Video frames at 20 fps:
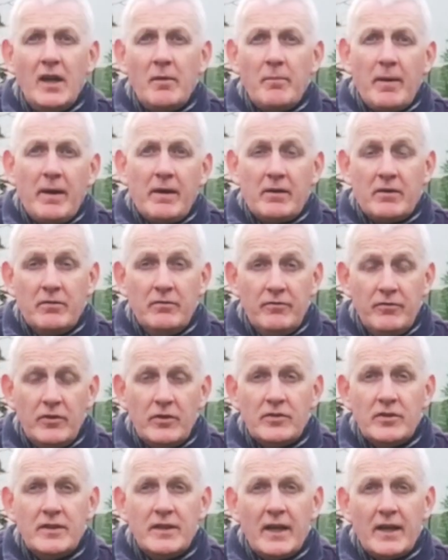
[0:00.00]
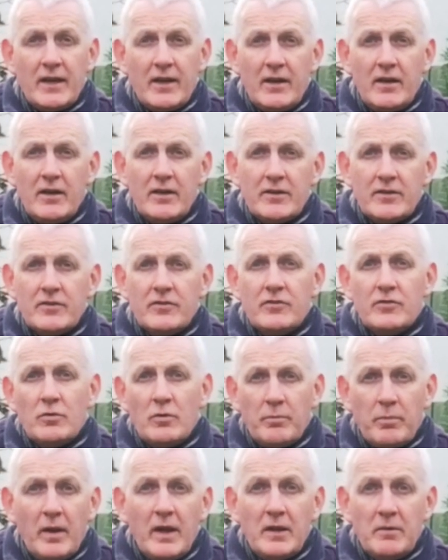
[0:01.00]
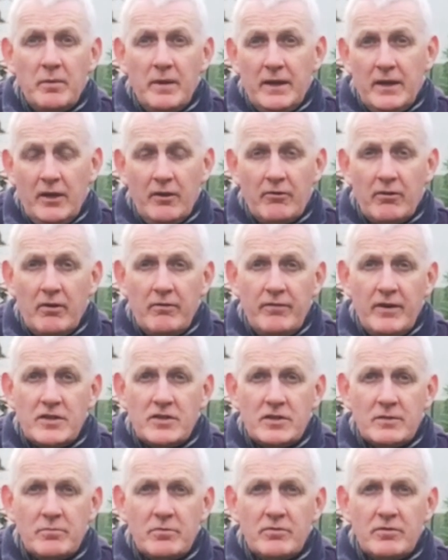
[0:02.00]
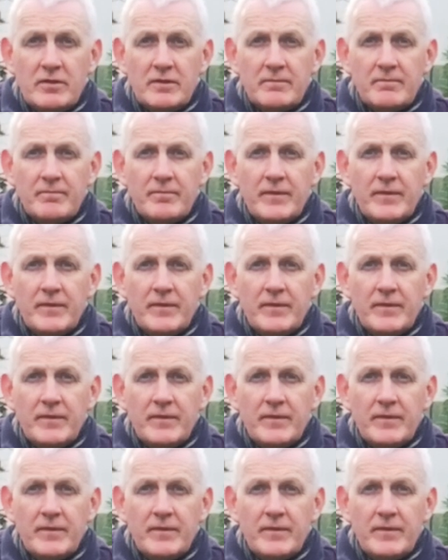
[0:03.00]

about converting that garden to a place where you can grow vegetables.